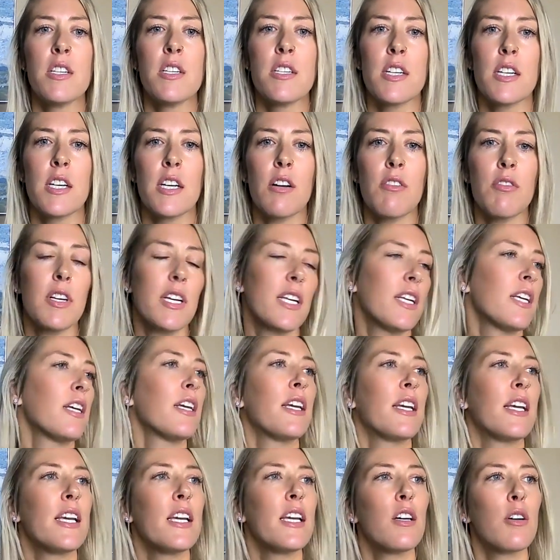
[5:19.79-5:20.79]
So you don't
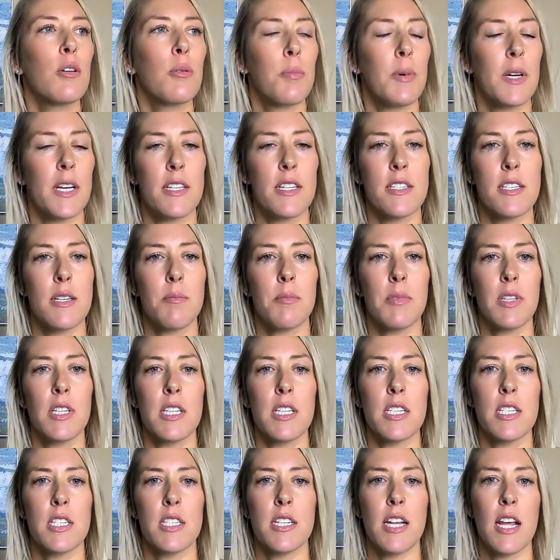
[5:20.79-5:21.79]
heal by
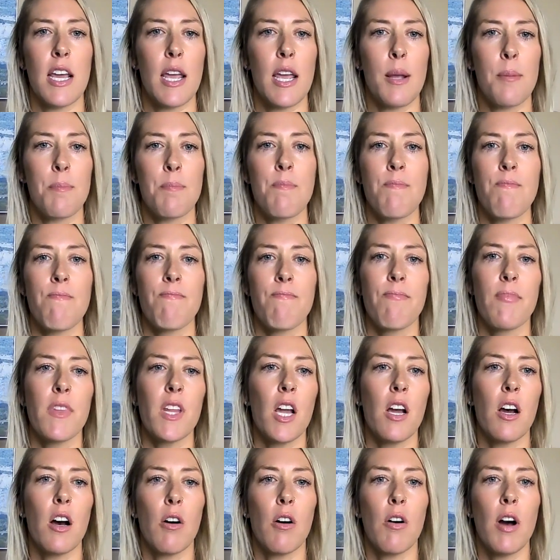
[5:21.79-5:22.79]
simply just saying,
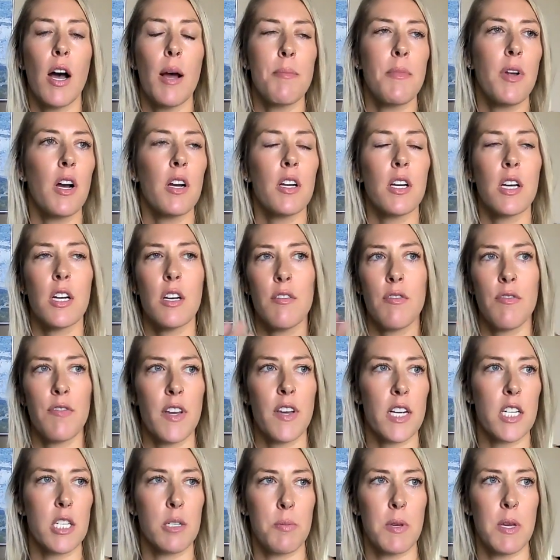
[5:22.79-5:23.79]
"Oh, I'm not going to
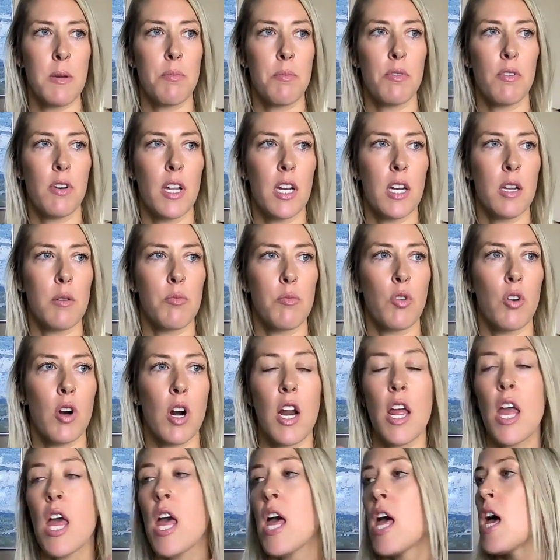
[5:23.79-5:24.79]
fix people
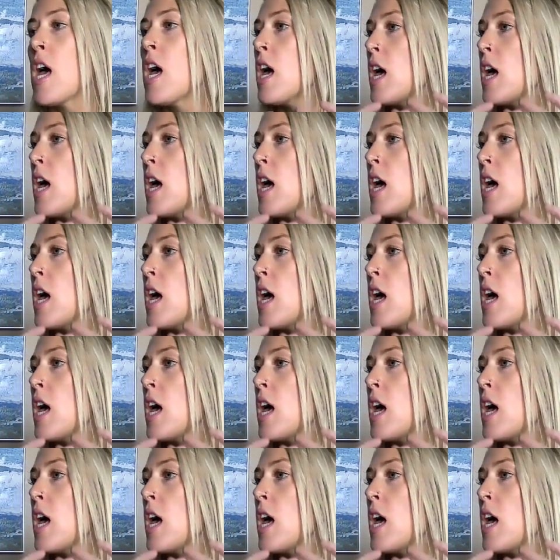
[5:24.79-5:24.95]
anymore."